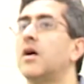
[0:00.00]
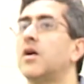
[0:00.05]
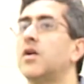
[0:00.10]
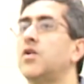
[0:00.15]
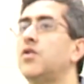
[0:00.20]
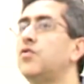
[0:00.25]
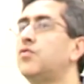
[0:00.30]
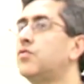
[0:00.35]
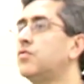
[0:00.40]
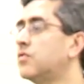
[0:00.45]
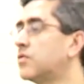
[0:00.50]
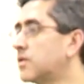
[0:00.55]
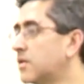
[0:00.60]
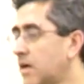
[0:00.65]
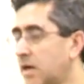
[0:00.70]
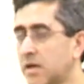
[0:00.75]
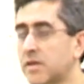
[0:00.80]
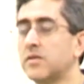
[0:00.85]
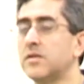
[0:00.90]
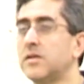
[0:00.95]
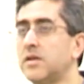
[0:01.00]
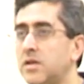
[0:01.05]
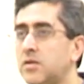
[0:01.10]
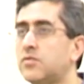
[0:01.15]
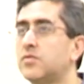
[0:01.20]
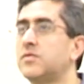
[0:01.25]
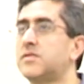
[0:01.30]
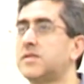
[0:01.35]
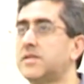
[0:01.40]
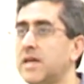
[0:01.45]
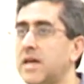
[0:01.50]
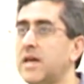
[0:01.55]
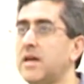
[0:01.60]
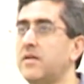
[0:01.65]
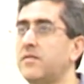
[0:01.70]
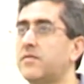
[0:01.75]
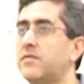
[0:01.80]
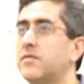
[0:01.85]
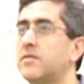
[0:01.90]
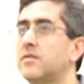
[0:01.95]
you do not need to
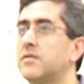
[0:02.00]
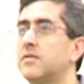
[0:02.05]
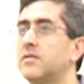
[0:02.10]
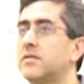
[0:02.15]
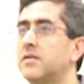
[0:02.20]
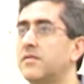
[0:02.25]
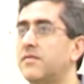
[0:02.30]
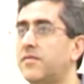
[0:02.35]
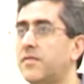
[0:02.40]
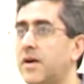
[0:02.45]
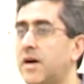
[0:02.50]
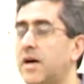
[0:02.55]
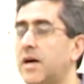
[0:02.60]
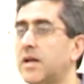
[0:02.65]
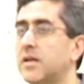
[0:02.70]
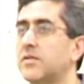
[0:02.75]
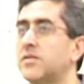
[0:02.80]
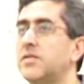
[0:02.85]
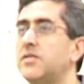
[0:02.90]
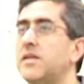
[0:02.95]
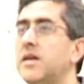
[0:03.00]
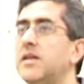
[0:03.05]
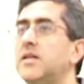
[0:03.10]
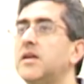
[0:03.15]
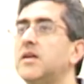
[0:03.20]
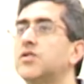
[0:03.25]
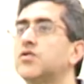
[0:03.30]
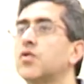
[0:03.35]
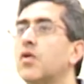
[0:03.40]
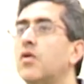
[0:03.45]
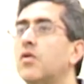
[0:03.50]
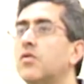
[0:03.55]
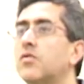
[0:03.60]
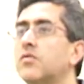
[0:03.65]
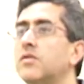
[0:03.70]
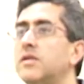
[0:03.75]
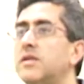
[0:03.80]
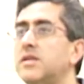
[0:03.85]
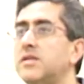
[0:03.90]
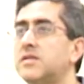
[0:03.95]
save the file. The data is
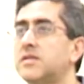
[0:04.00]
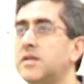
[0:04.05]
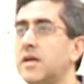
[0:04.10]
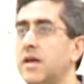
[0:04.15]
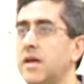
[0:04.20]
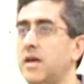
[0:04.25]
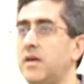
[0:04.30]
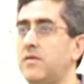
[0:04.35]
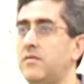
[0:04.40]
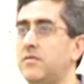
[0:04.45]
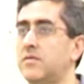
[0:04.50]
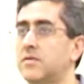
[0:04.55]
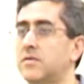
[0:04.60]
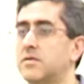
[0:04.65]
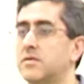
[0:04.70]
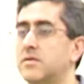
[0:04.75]
already saved.